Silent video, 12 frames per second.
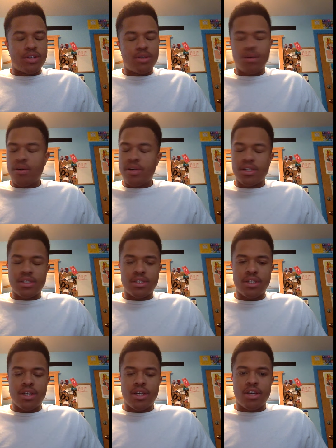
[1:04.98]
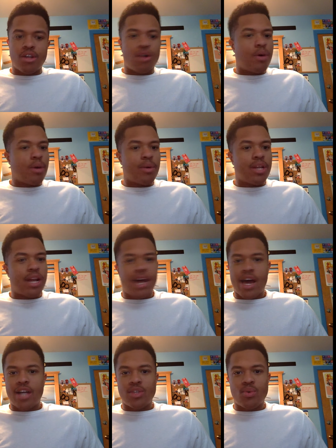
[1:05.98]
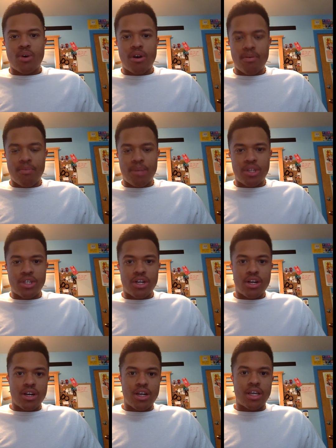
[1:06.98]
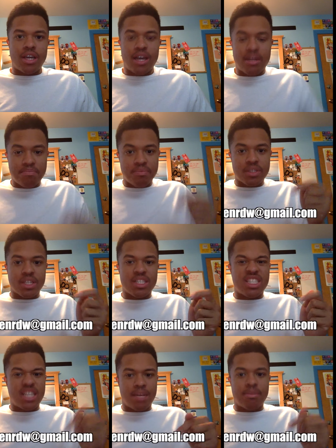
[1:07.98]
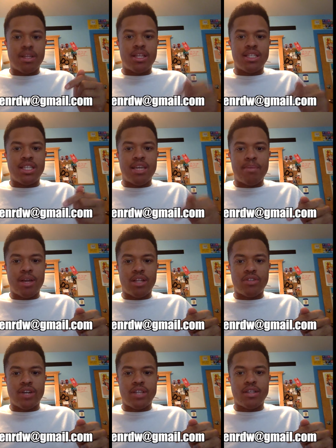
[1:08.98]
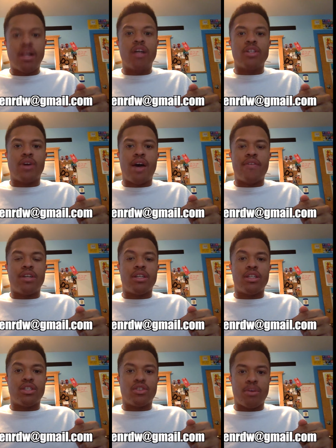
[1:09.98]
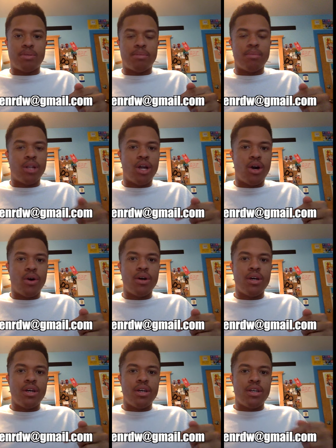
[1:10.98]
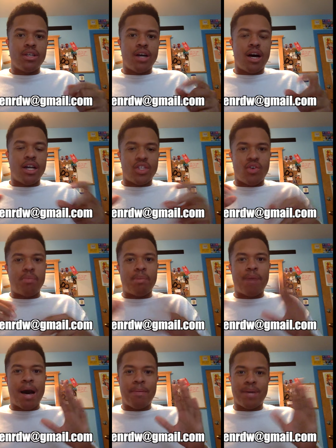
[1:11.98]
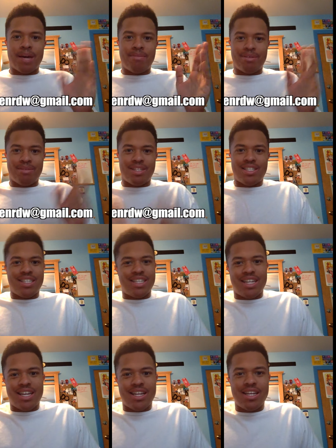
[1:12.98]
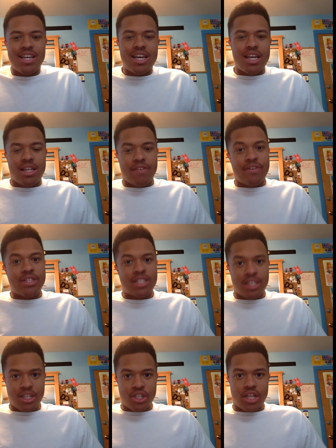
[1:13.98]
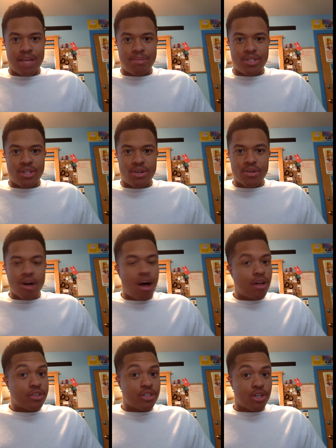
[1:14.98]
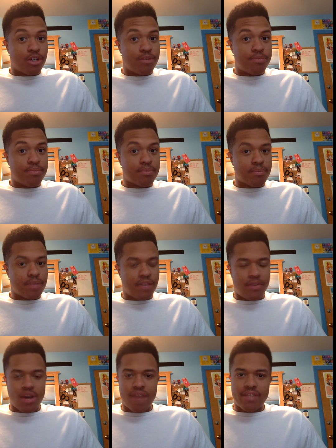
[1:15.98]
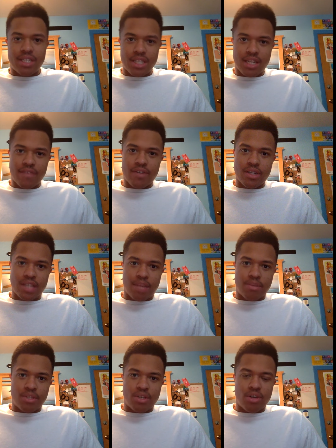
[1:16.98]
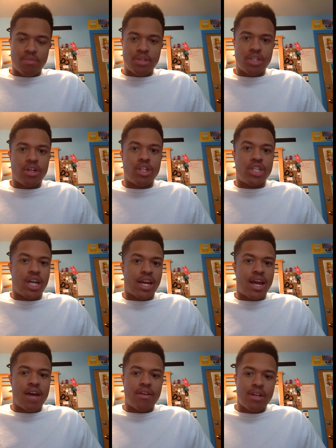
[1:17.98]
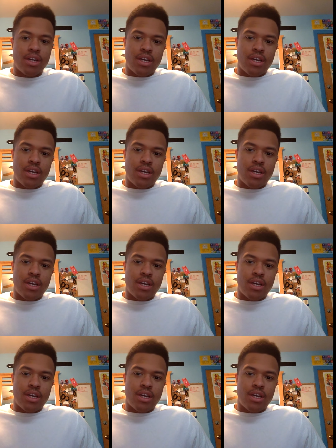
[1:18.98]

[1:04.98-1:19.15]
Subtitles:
stories, know anyone that has one, be sure, again, send them to this email address. I'll also have it in the description below, so it won't be popping up as much as it did in the first initial episode. Also, if you haven't seen the first episode, be sure to check it out.